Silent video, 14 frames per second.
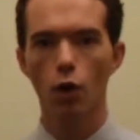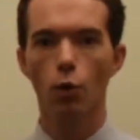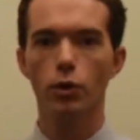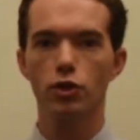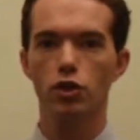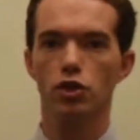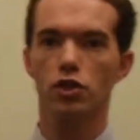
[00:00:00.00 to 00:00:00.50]

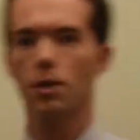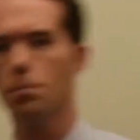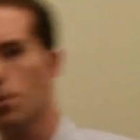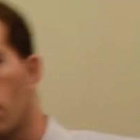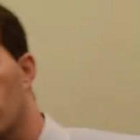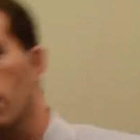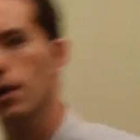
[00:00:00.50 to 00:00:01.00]
which is
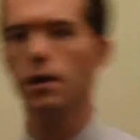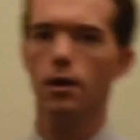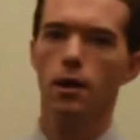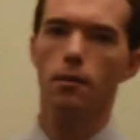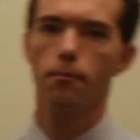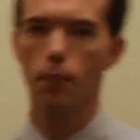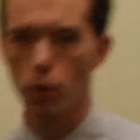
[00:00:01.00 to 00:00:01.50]
typically
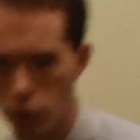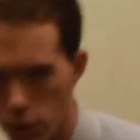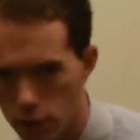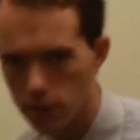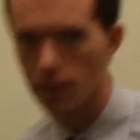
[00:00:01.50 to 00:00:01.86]
motions